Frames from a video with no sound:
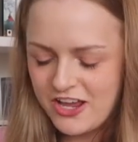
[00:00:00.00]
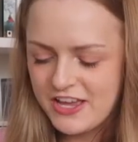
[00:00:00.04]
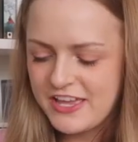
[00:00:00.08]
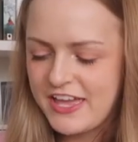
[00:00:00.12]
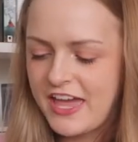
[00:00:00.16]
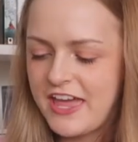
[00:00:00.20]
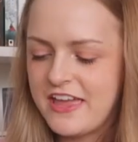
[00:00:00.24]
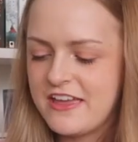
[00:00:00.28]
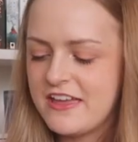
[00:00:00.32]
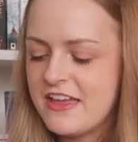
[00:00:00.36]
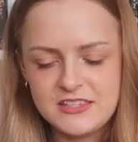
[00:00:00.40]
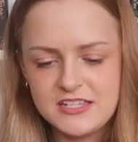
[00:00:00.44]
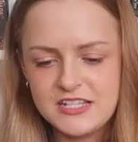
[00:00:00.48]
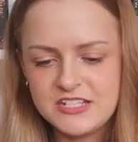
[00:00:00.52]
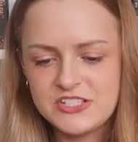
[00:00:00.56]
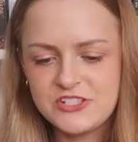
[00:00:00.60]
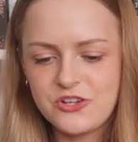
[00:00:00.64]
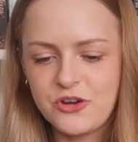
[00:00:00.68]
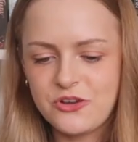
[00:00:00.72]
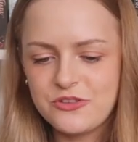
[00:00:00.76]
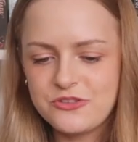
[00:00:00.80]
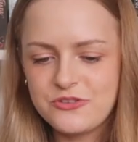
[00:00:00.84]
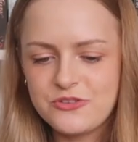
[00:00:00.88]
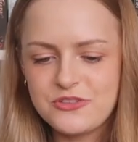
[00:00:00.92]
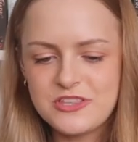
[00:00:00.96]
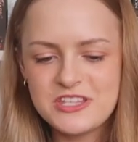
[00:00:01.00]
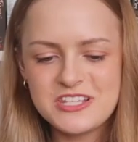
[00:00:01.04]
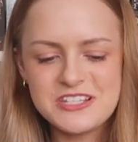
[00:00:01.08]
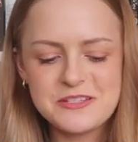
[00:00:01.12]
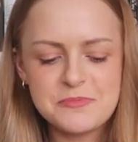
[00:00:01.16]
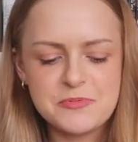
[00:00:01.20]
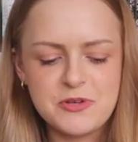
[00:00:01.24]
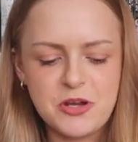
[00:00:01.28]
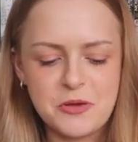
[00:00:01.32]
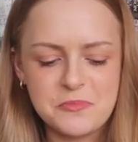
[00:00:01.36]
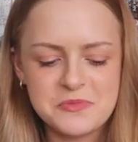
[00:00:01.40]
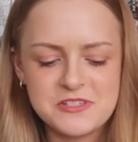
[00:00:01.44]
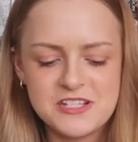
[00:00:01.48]
Okay, let's go through the
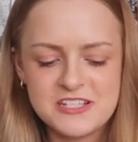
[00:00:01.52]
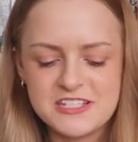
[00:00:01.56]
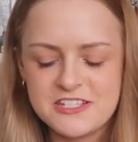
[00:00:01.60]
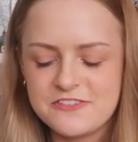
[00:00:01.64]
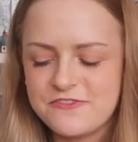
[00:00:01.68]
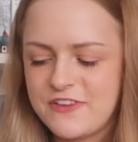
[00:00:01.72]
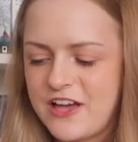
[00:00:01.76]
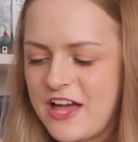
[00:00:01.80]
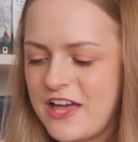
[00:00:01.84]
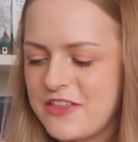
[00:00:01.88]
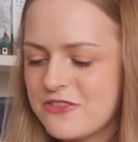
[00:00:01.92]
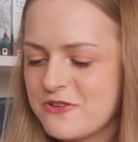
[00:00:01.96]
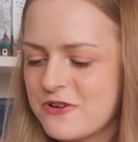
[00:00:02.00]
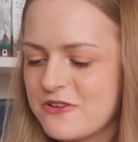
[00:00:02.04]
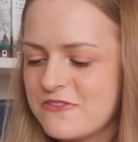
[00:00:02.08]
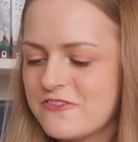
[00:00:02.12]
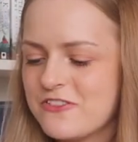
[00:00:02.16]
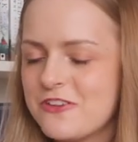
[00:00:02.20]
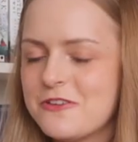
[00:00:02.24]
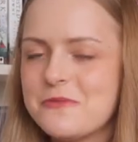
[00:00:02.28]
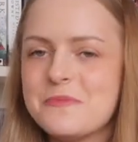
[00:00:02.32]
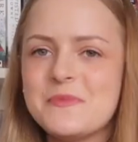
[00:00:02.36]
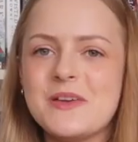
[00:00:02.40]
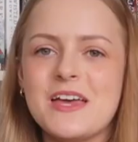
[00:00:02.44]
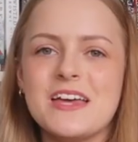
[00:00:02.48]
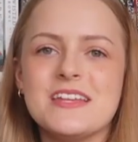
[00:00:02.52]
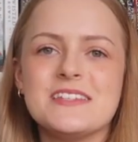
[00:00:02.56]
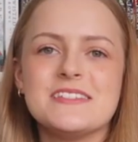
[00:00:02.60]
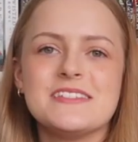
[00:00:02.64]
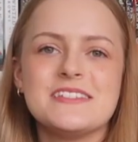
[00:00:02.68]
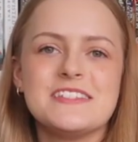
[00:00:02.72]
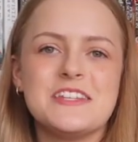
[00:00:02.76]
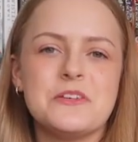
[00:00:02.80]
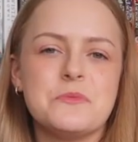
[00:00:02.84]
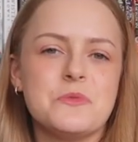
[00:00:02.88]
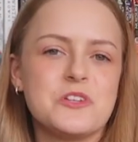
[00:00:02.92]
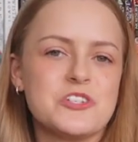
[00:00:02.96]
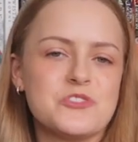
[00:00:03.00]
synopsis of either of them and
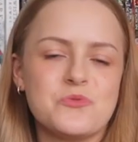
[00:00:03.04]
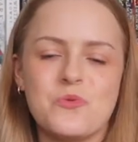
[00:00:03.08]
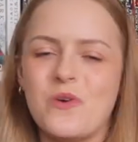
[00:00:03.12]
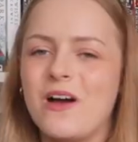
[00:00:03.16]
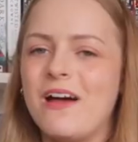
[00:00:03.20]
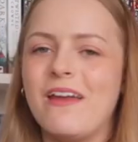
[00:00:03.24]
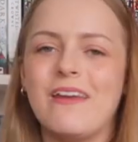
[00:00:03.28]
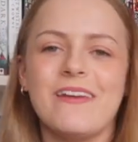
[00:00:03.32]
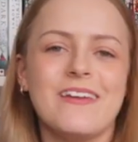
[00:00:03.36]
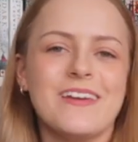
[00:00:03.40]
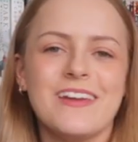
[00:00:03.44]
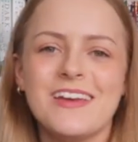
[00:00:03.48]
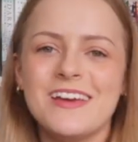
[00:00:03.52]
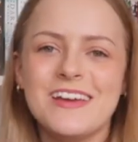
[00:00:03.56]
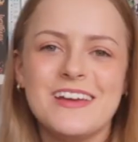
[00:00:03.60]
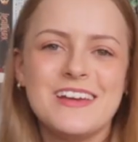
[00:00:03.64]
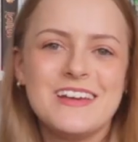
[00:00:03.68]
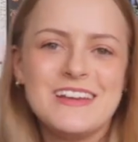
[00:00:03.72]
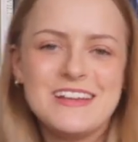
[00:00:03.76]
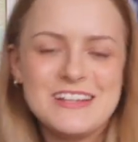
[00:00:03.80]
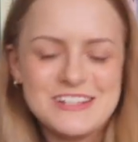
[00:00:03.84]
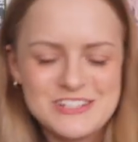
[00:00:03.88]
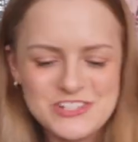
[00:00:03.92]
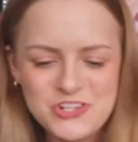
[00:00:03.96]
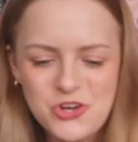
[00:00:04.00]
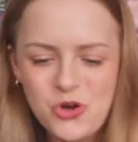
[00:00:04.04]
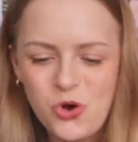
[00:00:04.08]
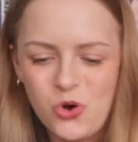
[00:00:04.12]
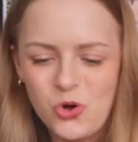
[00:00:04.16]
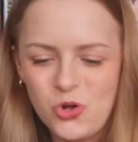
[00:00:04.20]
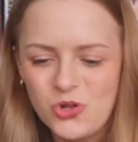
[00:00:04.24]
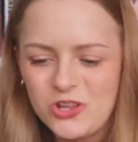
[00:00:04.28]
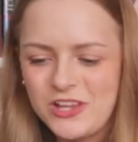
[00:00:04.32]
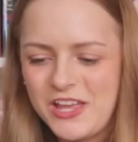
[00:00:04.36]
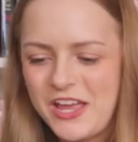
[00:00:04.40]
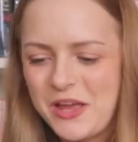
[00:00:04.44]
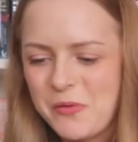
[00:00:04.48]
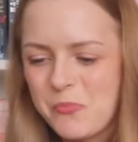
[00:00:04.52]
see which one is
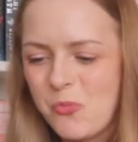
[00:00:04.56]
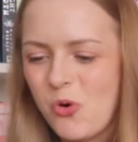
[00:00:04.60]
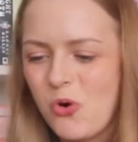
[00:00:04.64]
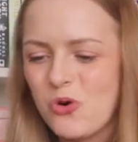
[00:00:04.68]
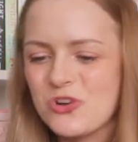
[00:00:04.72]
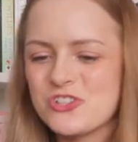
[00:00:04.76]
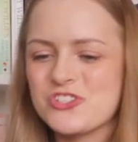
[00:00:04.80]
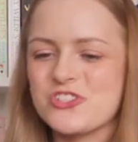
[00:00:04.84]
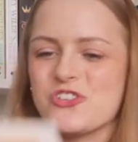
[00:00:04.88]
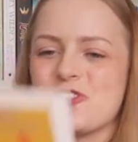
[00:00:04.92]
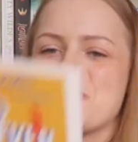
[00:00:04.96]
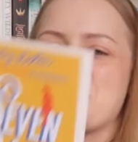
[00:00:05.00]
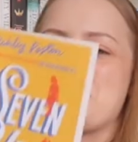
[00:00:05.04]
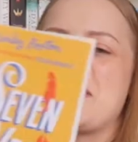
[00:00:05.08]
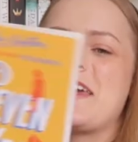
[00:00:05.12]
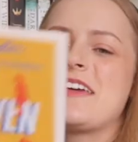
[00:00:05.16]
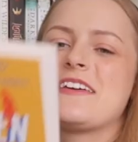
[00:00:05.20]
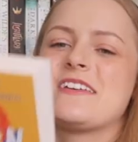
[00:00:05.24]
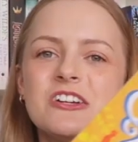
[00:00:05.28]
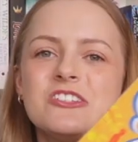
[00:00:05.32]
calling more to me.